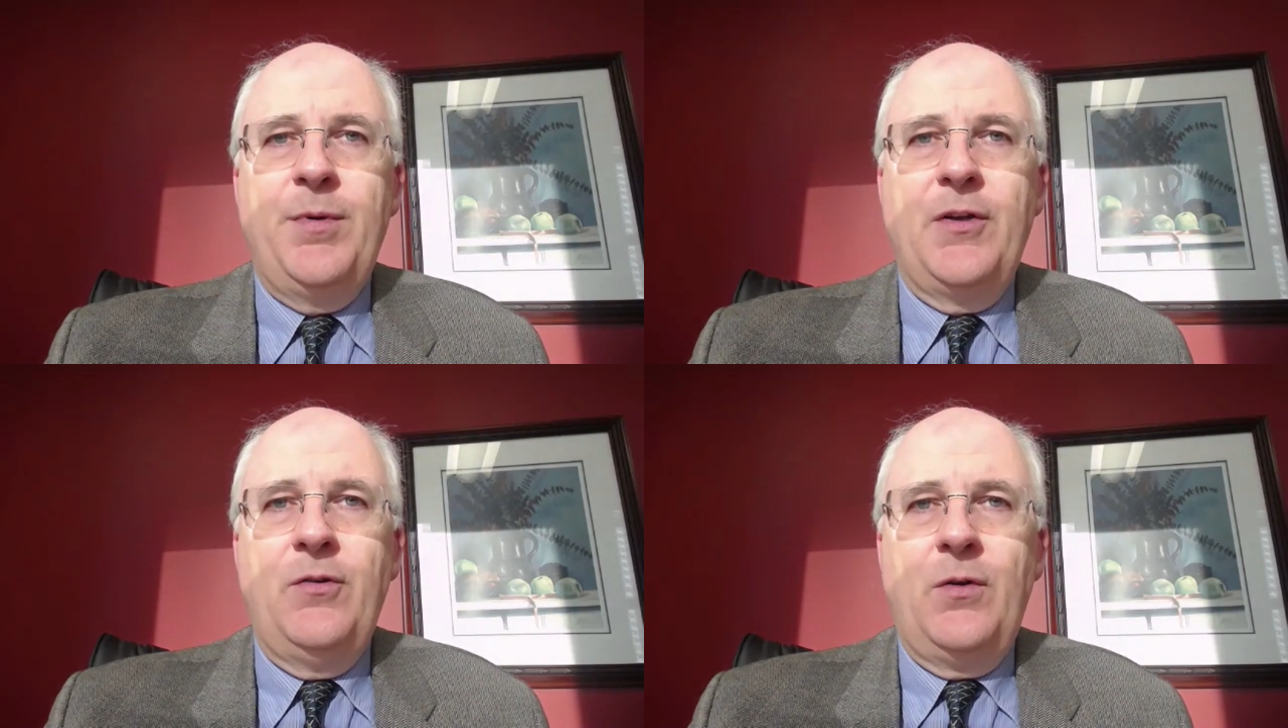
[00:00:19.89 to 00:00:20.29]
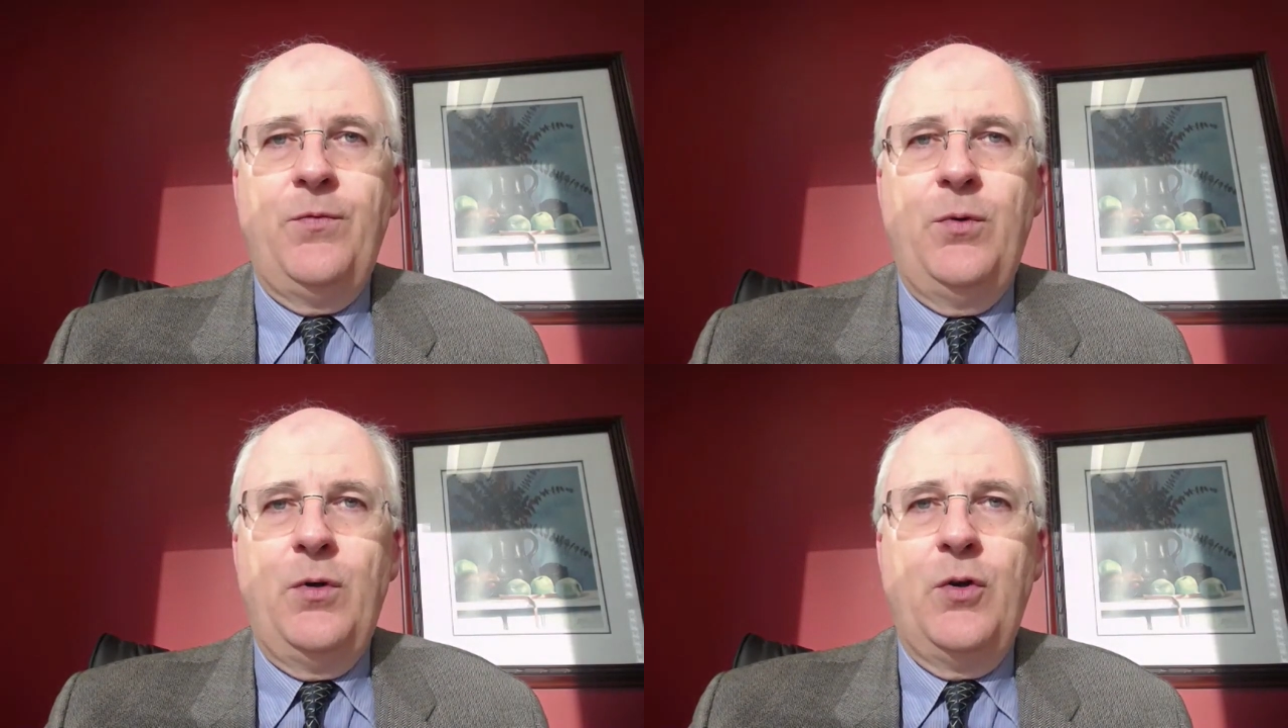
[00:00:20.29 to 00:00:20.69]
but not
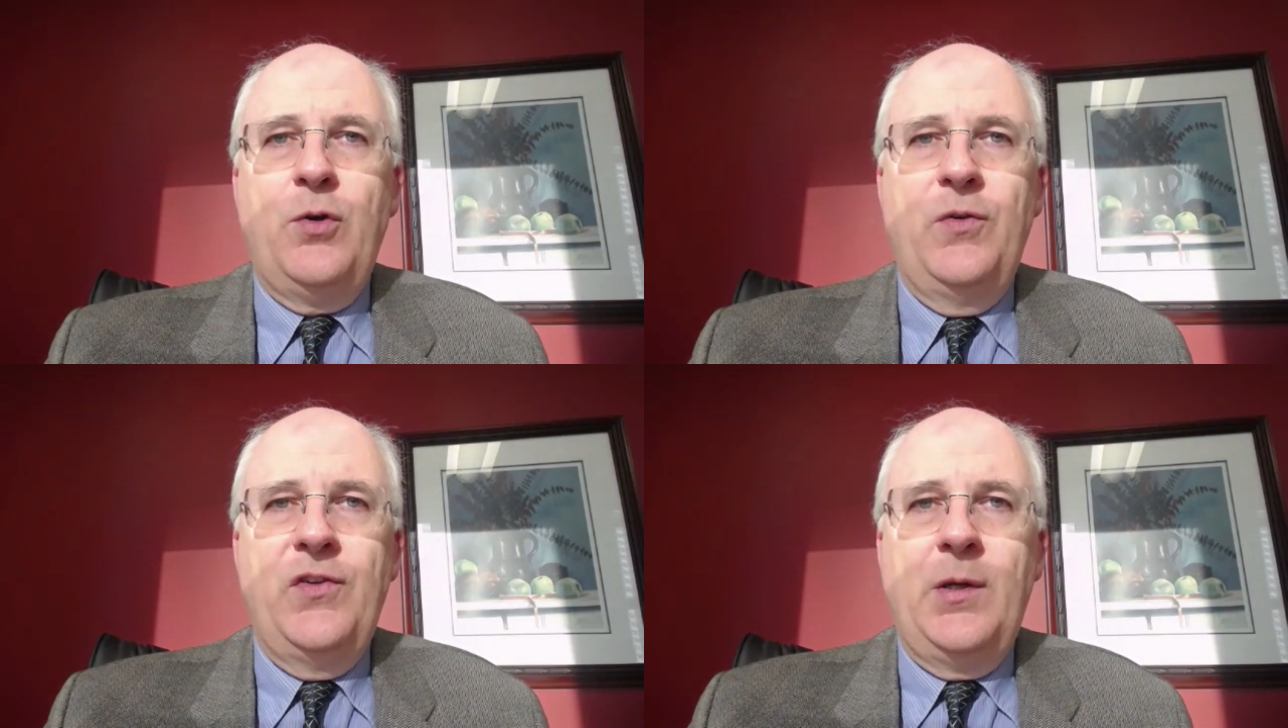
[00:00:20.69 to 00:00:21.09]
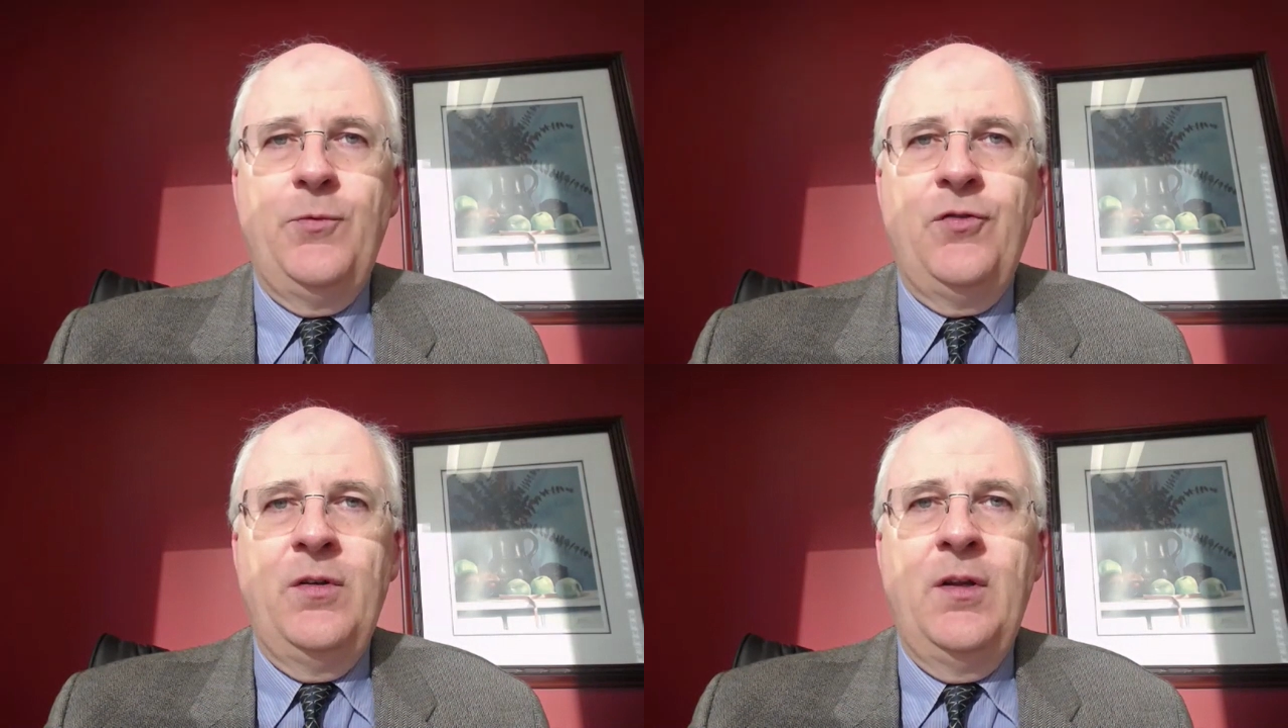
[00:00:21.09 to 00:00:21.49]
for
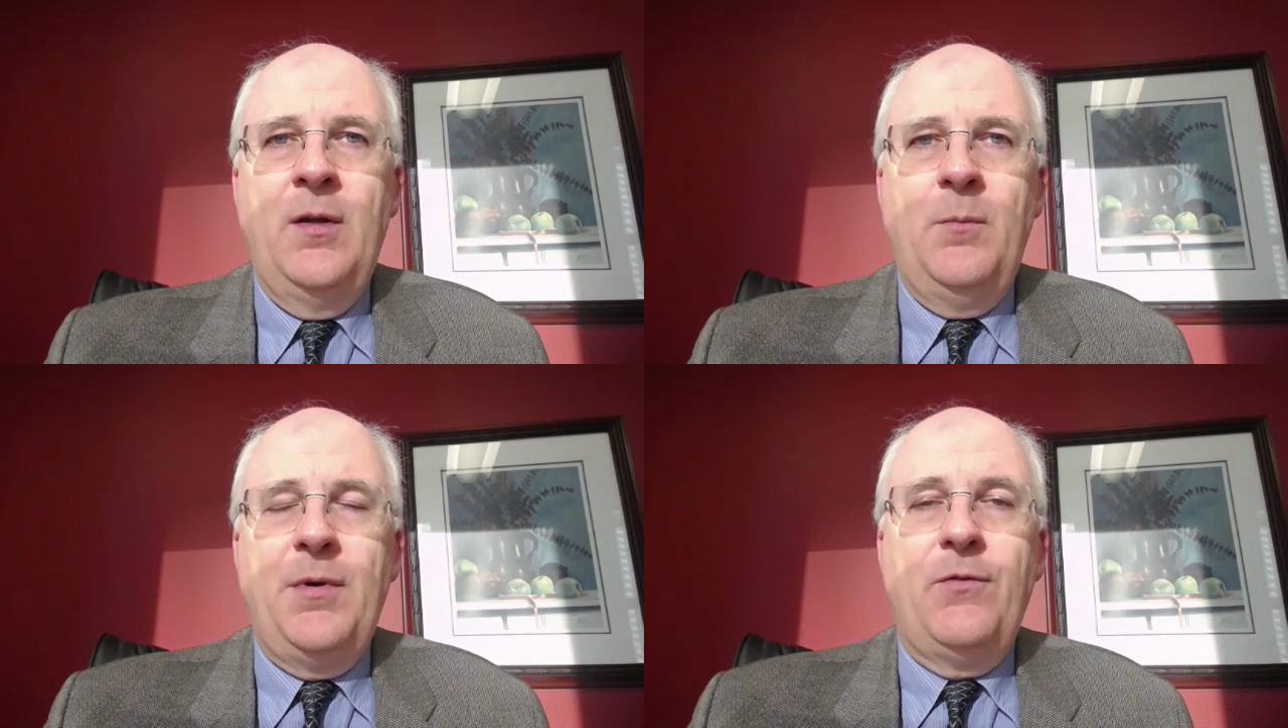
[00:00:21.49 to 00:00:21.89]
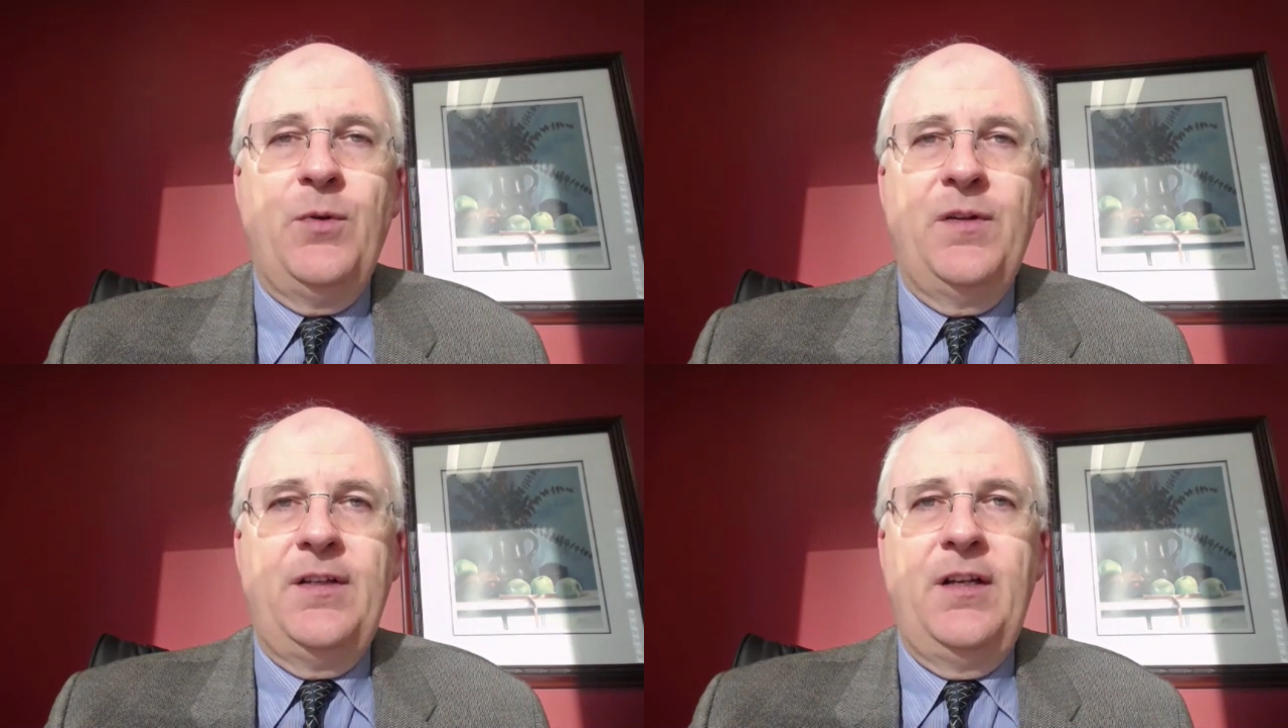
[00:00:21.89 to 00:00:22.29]
consumption, but
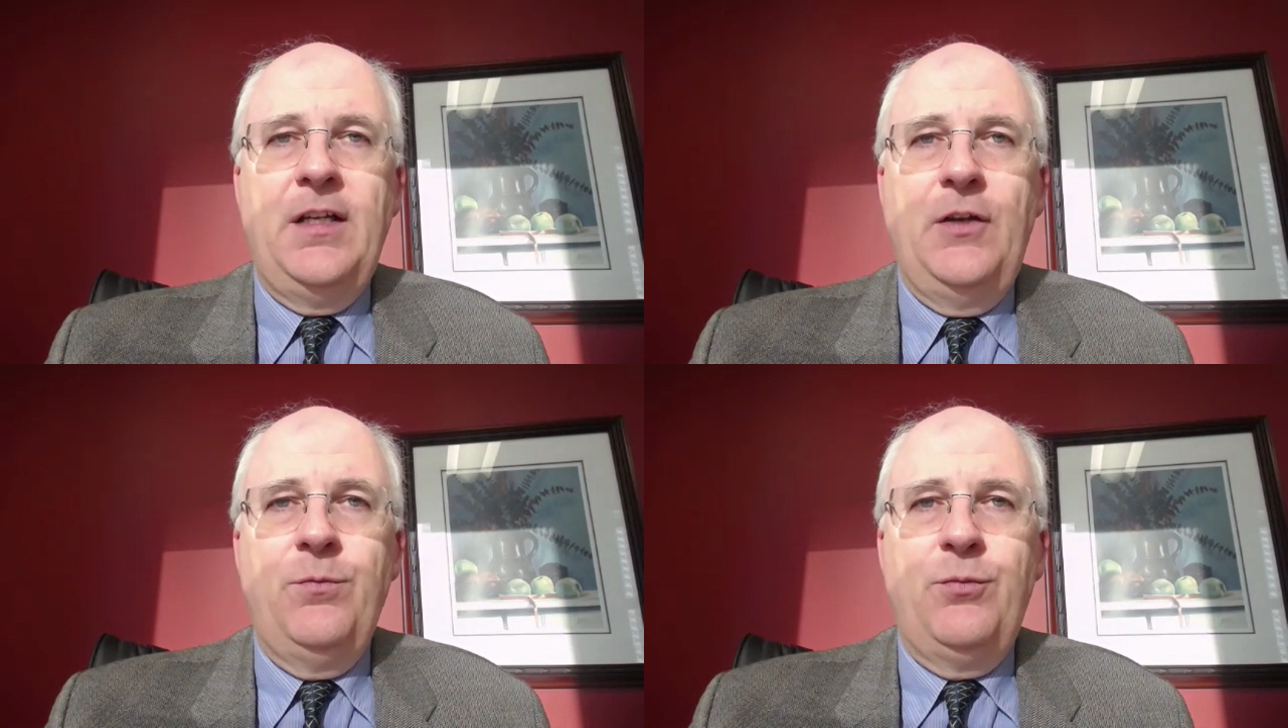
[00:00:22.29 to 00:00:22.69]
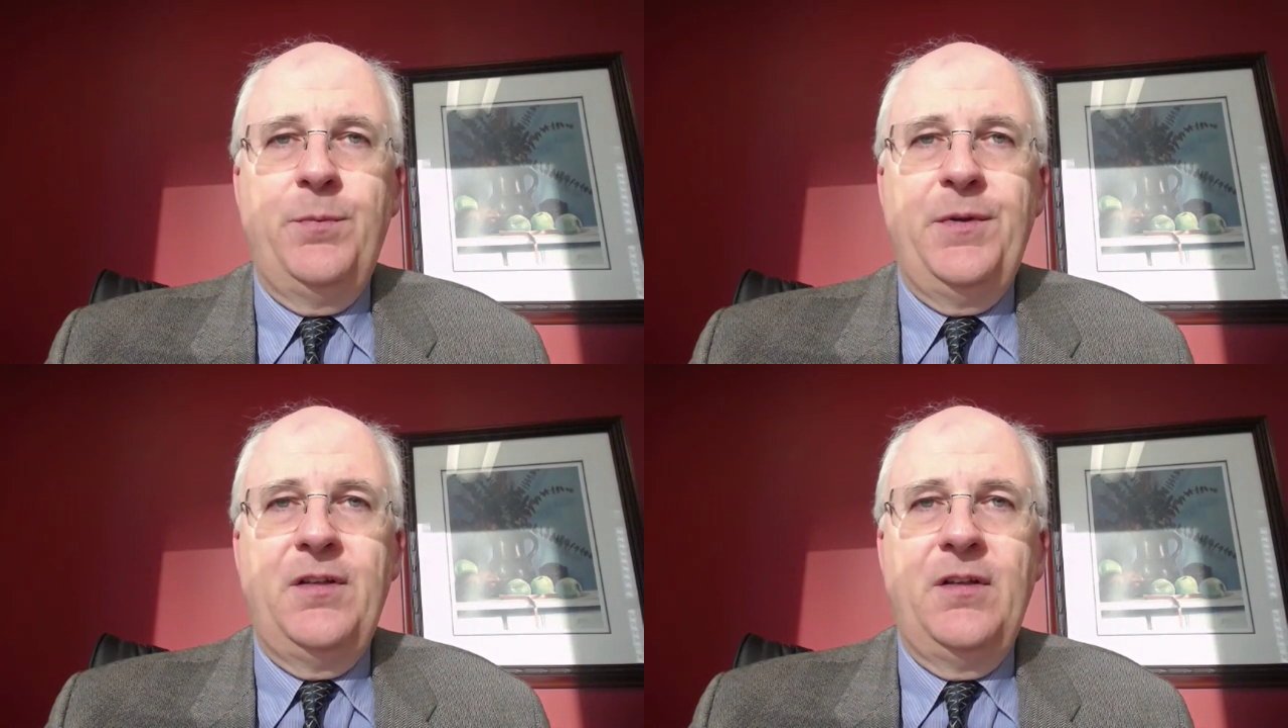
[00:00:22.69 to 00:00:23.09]
for sanitation
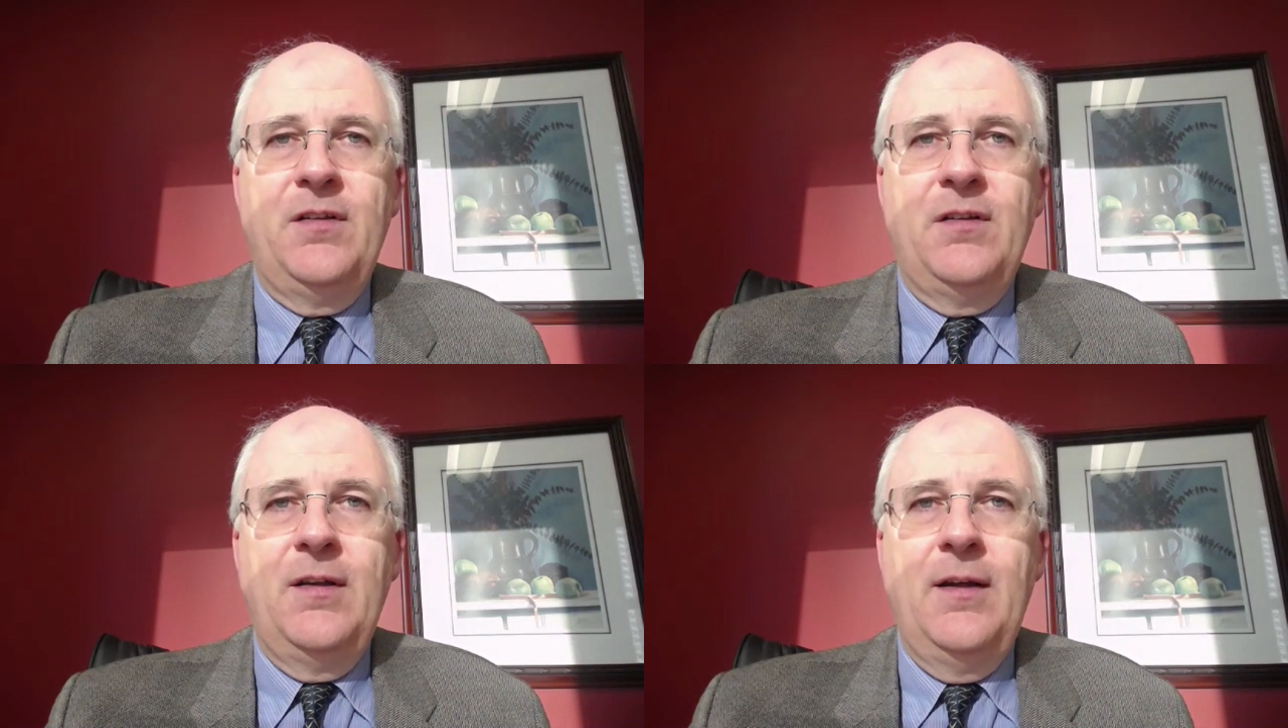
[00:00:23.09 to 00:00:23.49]
purposes.